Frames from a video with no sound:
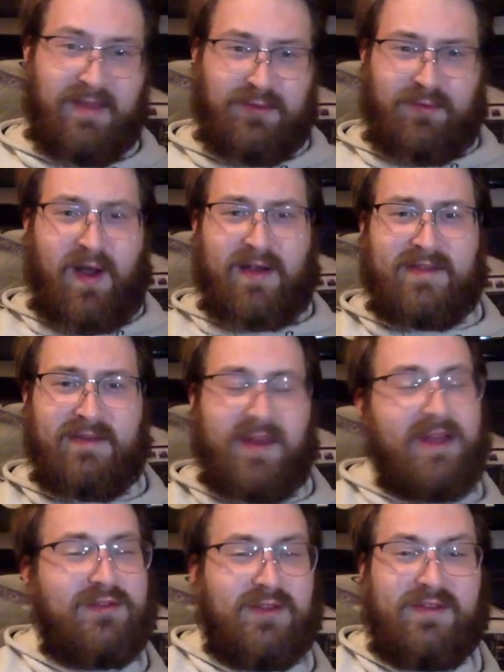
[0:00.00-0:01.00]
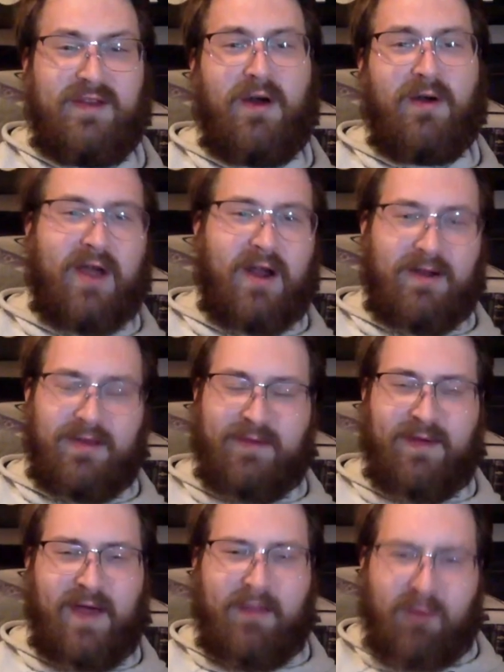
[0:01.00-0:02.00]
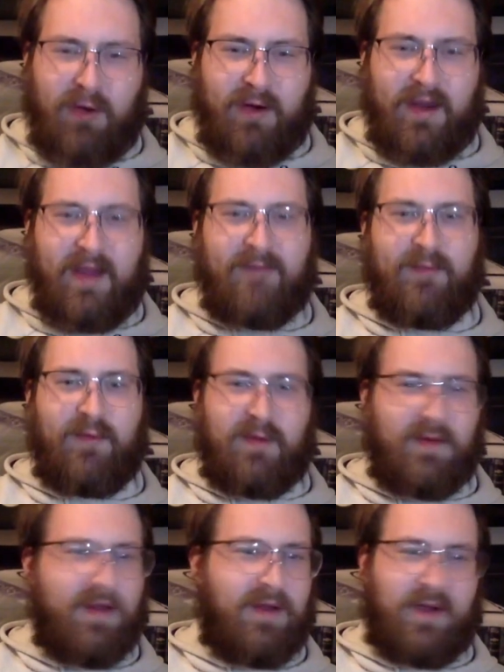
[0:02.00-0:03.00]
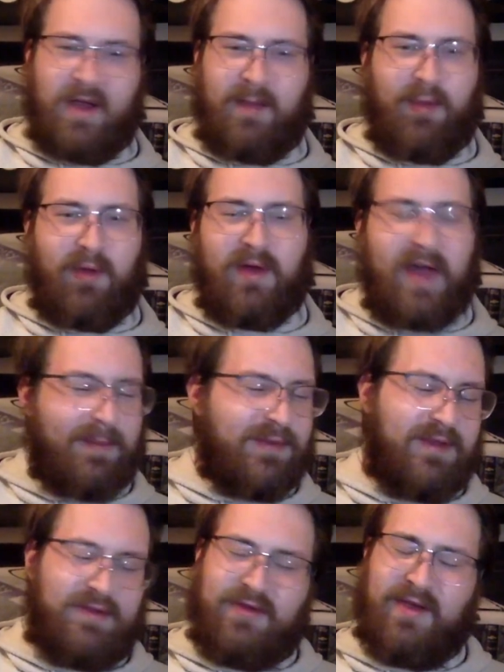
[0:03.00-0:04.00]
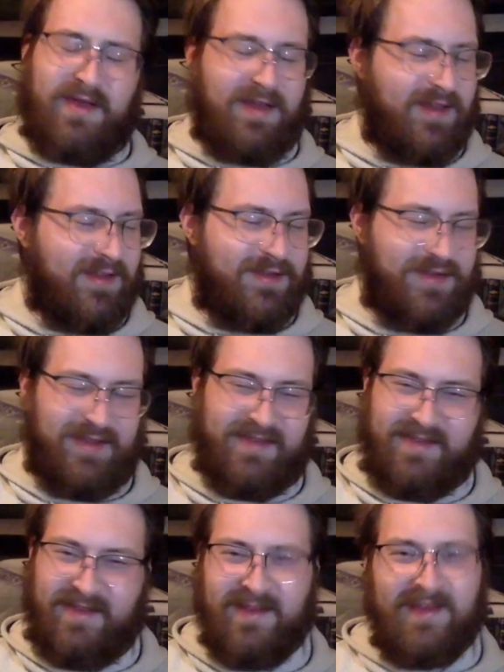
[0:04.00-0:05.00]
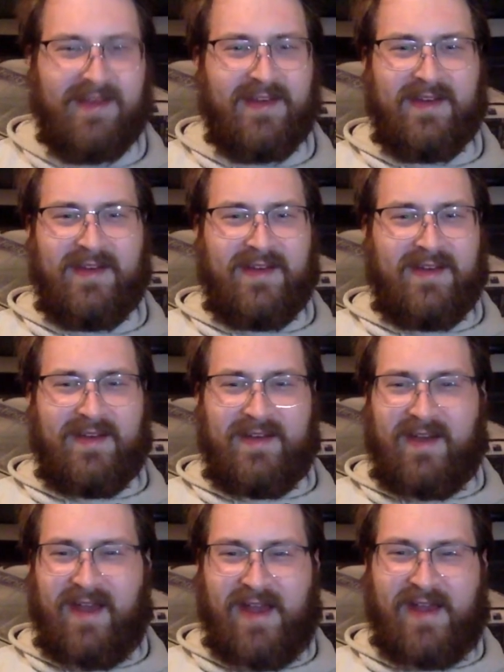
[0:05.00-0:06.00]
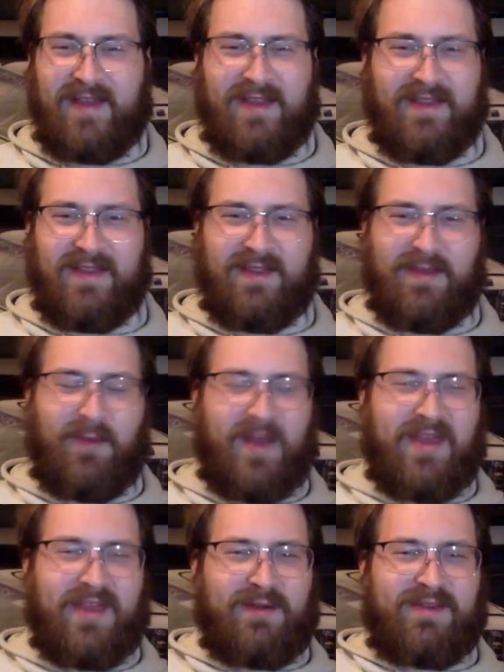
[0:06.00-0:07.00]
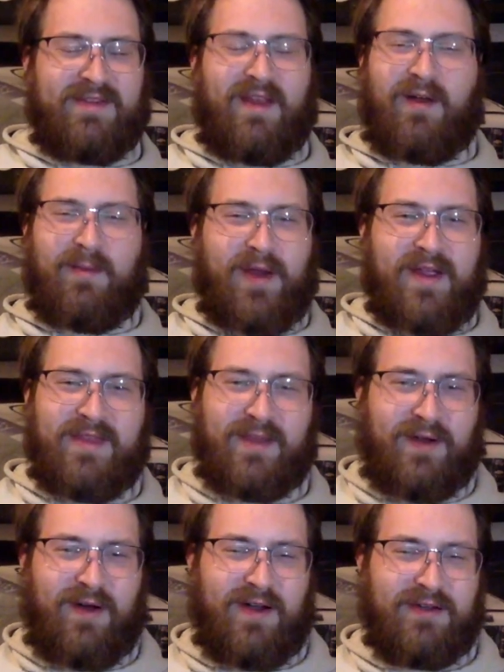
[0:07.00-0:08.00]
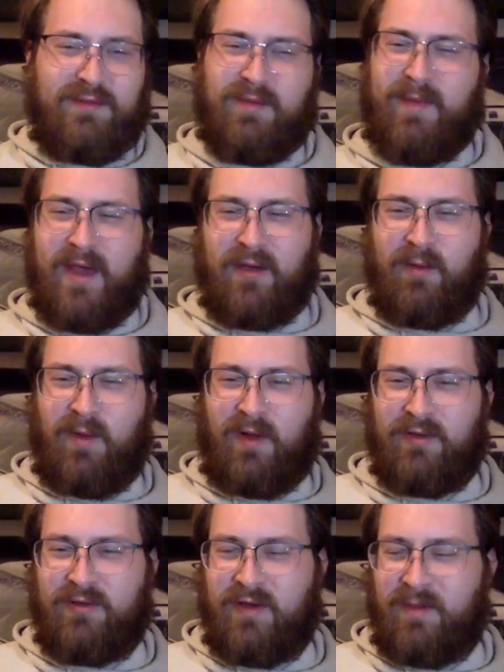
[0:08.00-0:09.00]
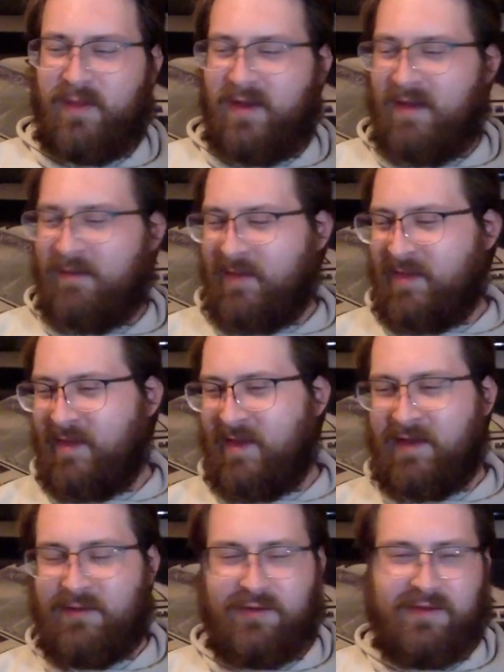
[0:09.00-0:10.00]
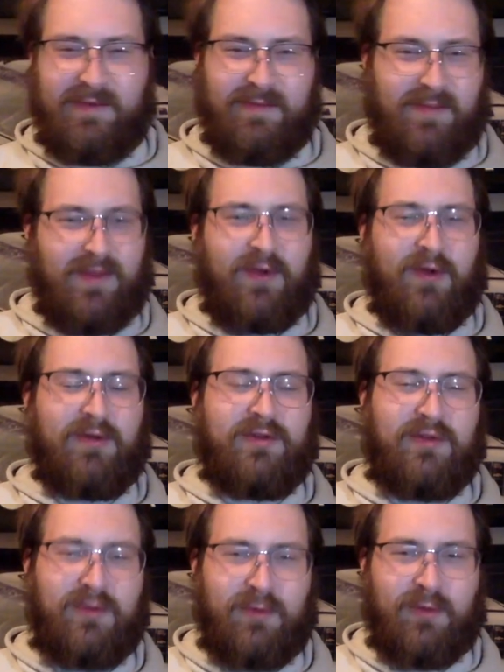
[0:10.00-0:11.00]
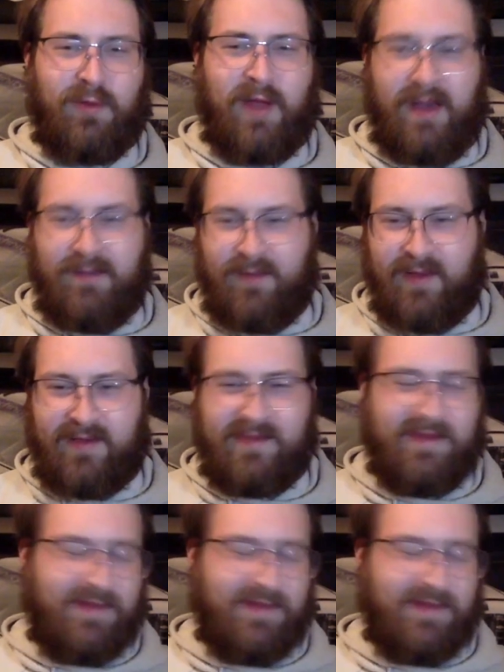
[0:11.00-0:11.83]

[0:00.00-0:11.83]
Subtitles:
Fox even had Justin Allgaier in the 5-car tonight for a couple of laps. It just... And the way that they're celebrating the caution with Michael Waltrip and everything, just the cartoon graphics.